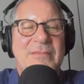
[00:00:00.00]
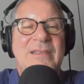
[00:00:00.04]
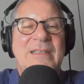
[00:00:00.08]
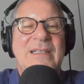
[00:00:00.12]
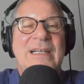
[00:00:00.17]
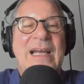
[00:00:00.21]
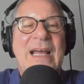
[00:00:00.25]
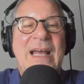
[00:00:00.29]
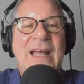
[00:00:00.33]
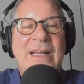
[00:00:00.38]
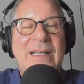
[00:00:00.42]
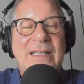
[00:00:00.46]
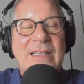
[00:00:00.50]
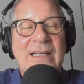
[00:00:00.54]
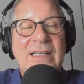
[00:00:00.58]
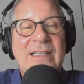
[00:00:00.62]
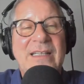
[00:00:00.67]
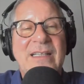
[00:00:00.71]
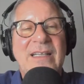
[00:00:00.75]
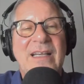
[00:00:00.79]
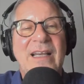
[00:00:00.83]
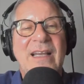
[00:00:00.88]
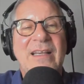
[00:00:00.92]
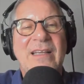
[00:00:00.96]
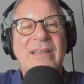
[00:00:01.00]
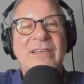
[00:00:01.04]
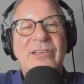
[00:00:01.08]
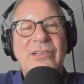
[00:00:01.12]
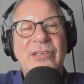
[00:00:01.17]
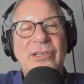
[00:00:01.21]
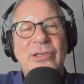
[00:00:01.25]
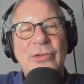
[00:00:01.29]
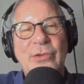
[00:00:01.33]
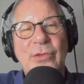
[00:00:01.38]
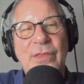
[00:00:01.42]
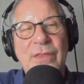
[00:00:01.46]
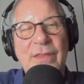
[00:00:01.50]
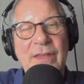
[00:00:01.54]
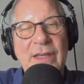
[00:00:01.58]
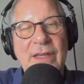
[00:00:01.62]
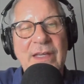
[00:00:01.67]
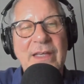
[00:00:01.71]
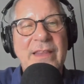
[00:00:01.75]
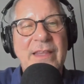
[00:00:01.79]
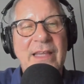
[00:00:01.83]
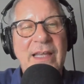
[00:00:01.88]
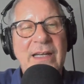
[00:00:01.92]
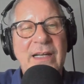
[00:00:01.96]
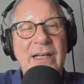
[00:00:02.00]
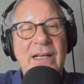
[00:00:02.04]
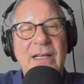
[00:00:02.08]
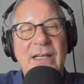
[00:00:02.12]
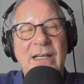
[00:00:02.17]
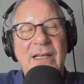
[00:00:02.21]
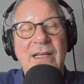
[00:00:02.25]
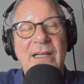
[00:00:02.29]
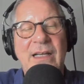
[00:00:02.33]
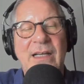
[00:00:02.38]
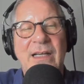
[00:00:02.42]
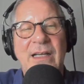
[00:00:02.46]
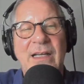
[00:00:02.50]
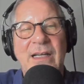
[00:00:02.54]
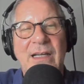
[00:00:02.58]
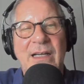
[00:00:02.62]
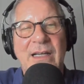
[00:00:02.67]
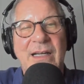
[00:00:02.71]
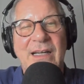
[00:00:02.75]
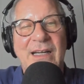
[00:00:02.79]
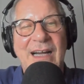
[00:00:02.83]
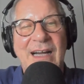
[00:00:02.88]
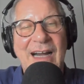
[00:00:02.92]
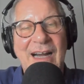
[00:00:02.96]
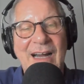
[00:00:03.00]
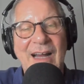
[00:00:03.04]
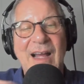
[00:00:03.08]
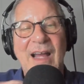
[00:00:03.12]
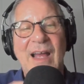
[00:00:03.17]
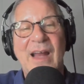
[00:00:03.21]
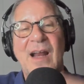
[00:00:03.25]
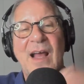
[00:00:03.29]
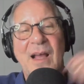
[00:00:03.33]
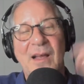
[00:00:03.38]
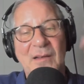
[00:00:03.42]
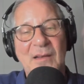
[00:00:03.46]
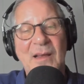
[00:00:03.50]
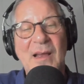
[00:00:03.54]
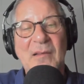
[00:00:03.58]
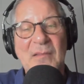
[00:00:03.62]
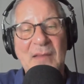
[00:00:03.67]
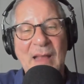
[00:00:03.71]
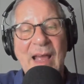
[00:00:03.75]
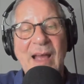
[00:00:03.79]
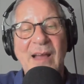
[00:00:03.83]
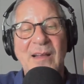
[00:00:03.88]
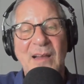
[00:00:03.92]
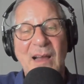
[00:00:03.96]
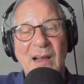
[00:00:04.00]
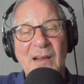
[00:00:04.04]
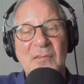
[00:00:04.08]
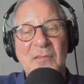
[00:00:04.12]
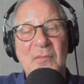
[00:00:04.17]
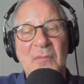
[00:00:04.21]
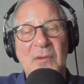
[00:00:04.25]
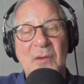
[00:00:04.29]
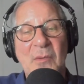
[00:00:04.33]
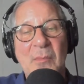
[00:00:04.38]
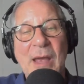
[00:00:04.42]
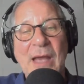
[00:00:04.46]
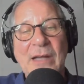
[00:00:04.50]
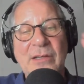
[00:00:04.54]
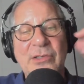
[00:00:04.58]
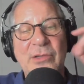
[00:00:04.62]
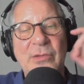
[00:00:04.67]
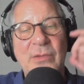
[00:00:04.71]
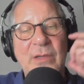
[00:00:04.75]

And do you think that? And I'll I'll go back to you,